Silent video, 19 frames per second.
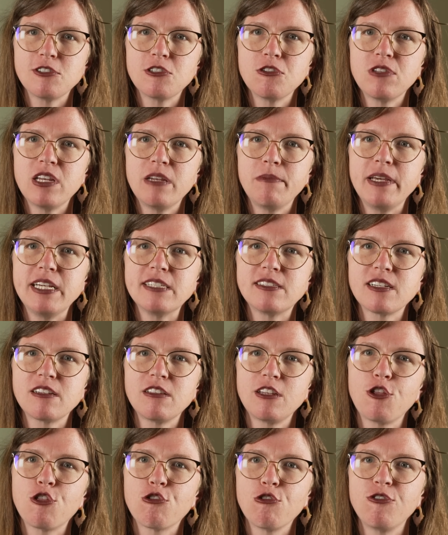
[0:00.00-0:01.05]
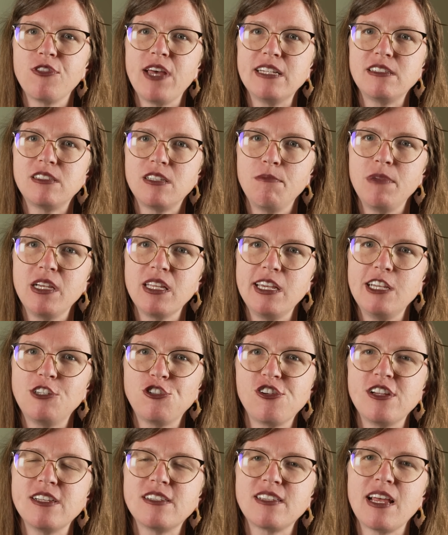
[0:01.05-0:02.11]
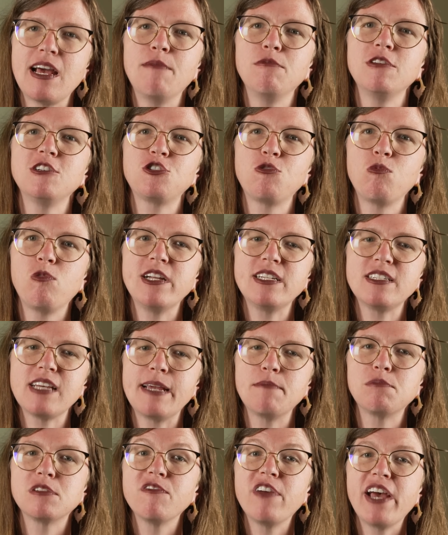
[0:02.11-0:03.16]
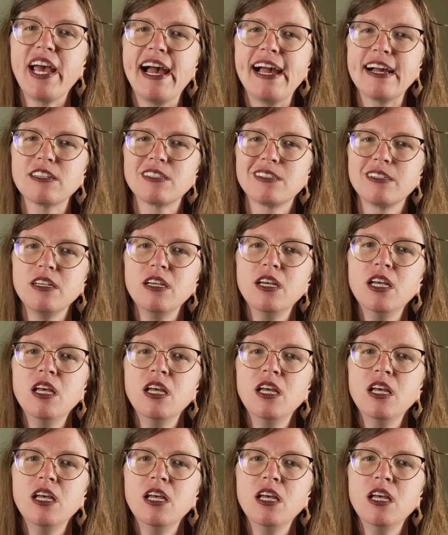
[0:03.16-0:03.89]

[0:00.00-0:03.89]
So they basically, through that simulation, established what types of hacks